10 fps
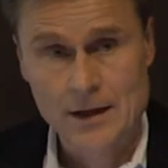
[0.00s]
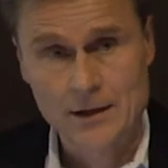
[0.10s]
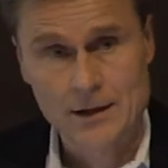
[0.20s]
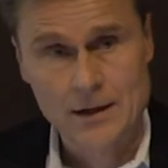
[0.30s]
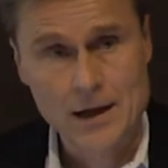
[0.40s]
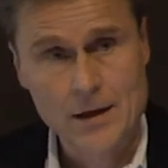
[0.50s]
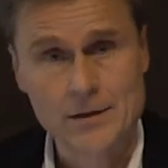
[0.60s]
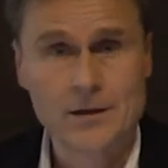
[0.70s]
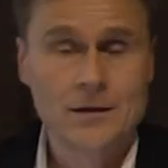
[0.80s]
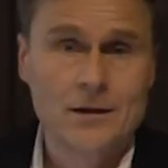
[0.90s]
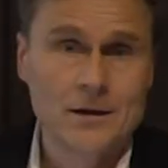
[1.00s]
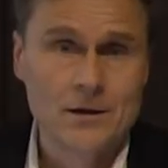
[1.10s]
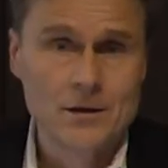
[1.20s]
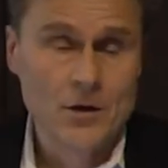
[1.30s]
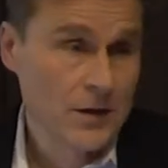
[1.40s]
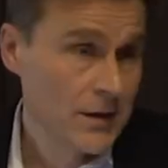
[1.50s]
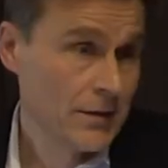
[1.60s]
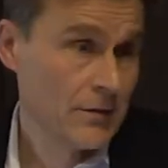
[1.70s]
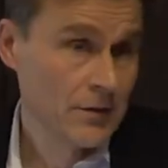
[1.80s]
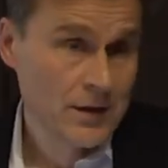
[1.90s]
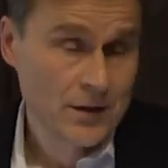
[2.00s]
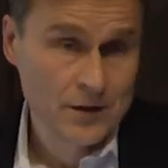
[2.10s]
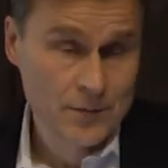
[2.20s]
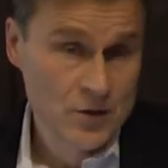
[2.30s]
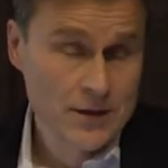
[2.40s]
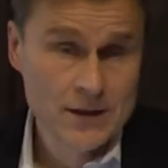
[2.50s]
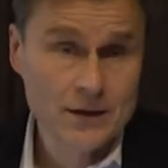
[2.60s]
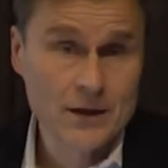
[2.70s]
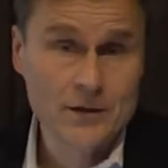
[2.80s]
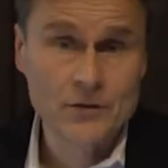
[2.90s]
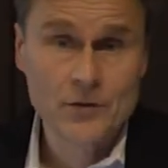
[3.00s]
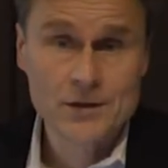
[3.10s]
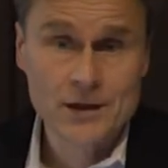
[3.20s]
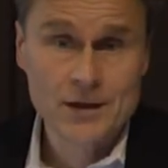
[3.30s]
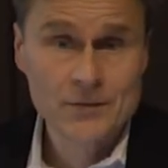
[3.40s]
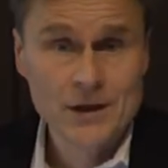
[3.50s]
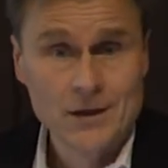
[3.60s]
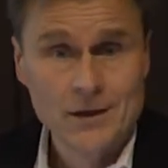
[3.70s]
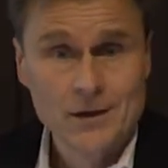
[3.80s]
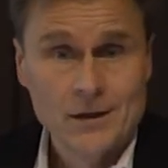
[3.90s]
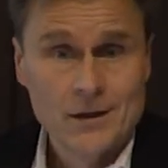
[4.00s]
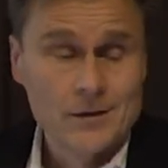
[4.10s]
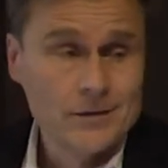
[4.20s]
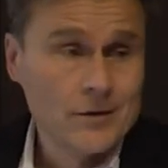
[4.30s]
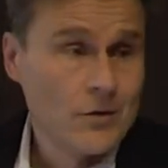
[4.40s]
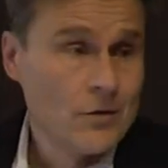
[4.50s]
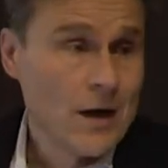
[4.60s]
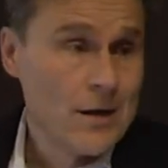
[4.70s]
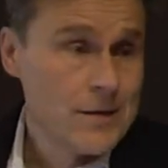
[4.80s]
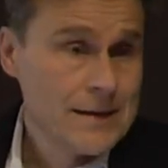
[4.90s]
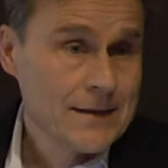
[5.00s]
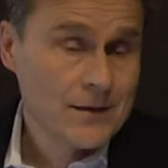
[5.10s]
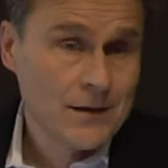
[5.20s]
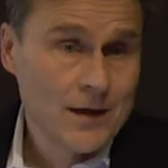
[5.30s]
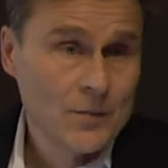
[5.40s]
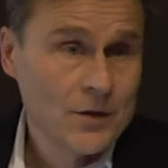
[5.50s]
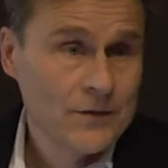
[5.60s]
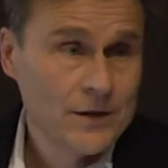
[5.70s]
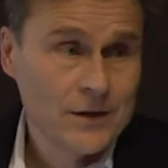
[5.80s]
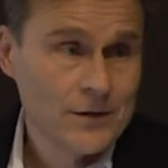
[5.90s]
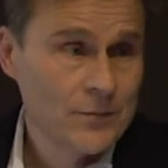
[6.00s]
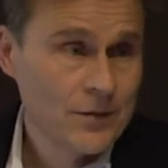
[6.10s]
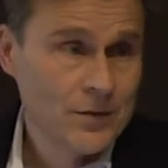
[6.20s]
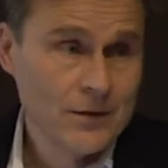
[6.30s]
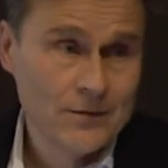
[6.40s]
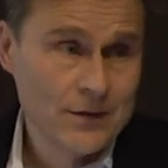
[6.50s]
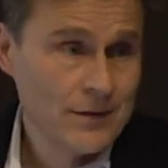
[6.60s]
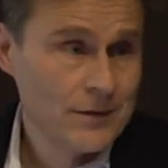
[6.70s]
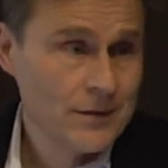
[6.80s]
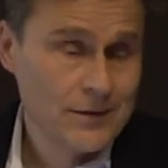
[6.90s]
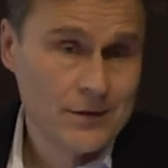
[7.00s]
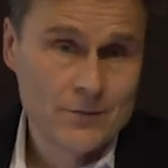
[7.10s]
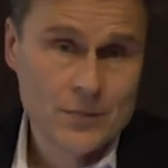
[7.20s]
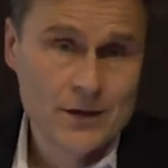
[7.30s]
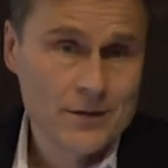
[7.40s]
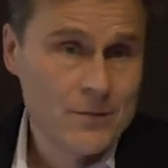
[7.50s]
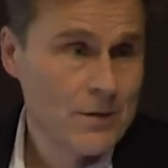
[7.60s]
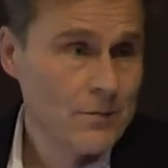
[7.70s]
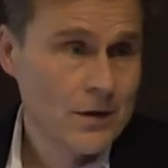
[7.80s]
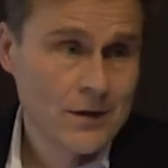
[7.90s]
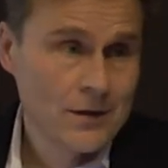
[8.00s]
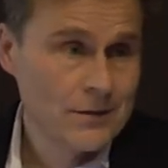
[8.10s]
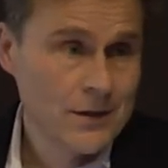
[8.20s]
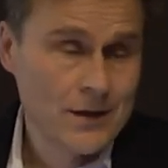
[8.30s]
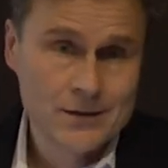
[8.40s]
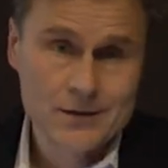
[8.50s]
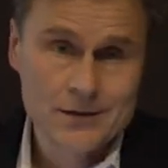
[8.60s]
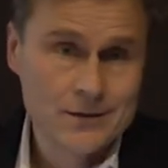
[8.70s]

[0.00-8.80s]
Allergan has a long history, especially here in California. So I think in a number of years, people will simply remember that